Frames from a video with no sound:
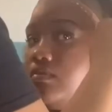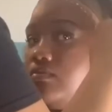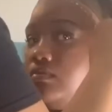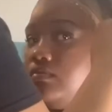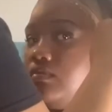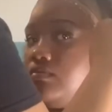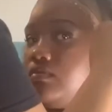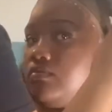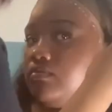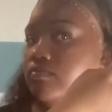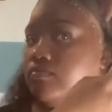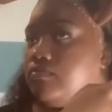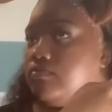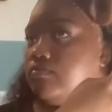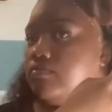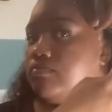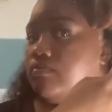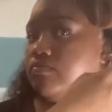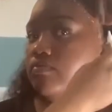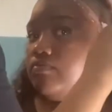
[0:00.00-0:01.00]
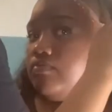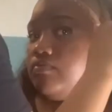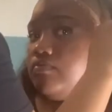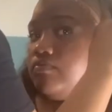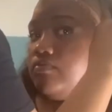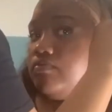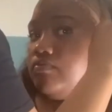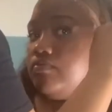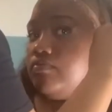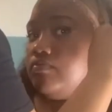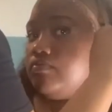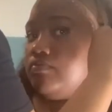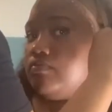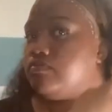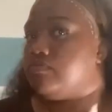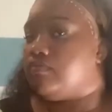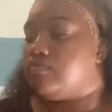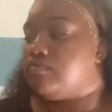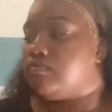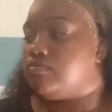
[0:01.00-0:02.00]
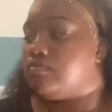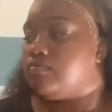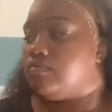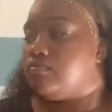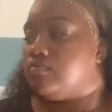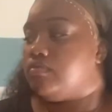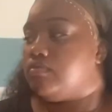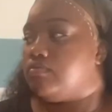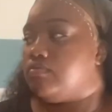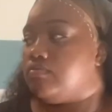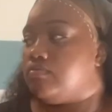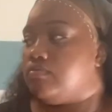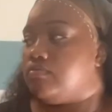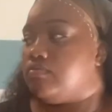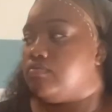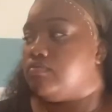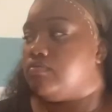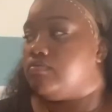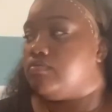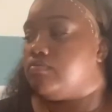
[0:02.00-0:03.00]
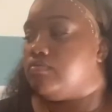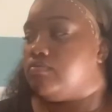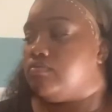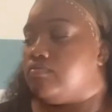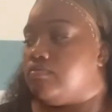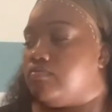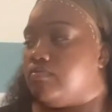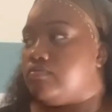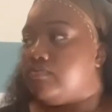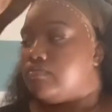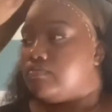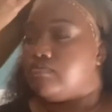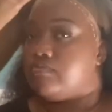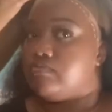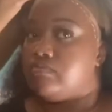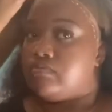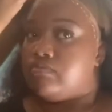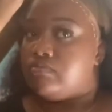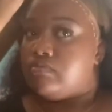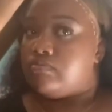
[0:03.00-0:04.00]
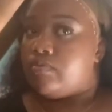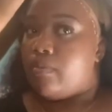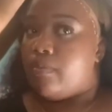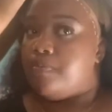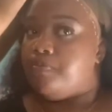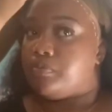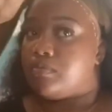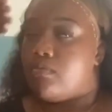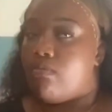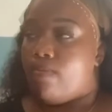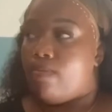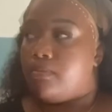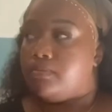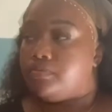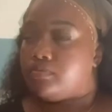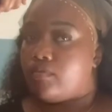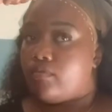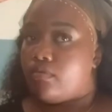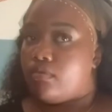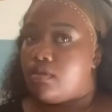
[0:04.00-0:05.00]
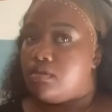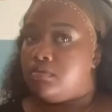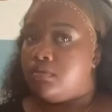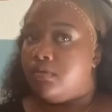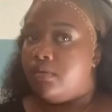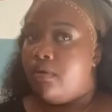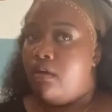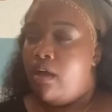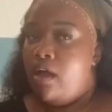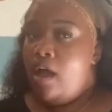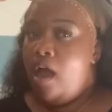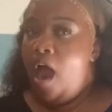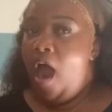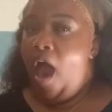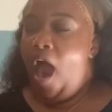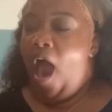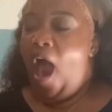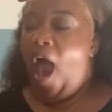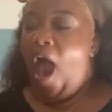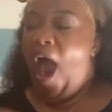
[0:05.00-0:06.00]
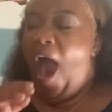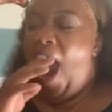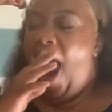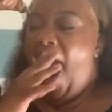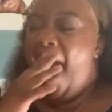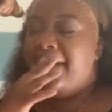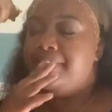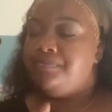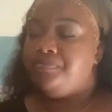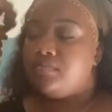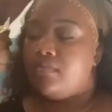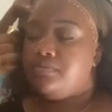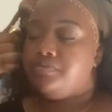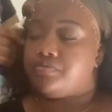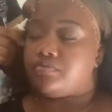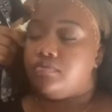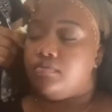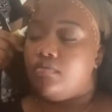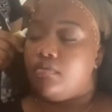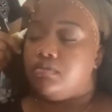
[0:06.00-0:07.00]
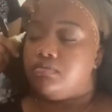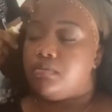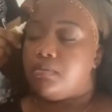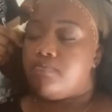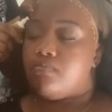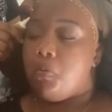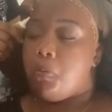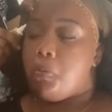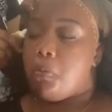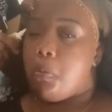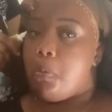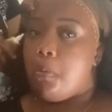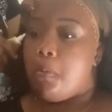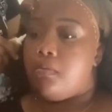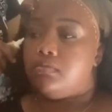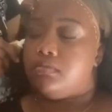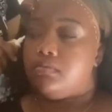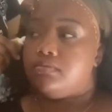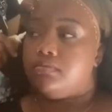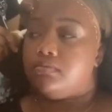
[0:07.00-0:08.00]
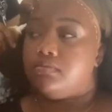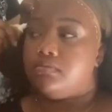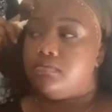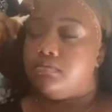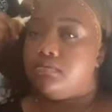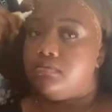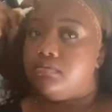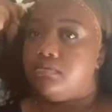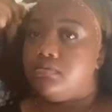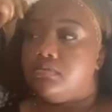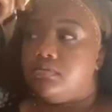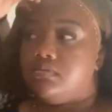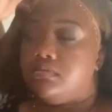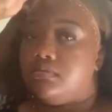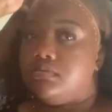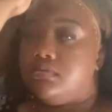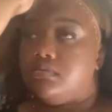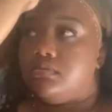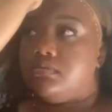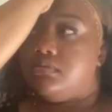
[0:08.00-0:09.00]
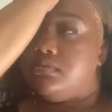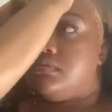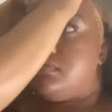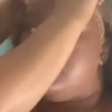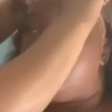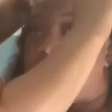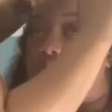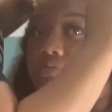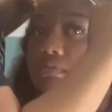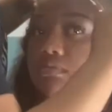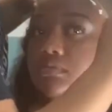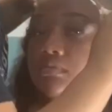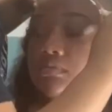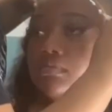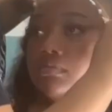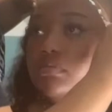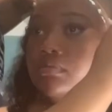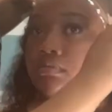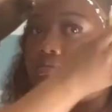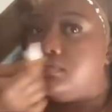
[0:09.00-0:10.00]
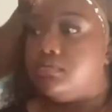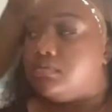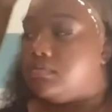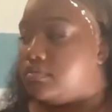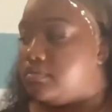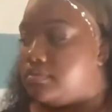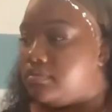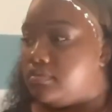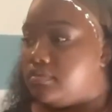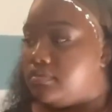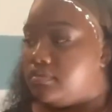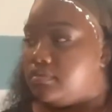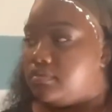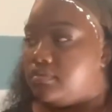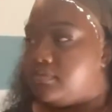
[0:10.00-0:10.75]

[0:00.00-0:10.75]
in with some glue that I had on hand. I picked it up at a local beauty supply store. And it was supposed to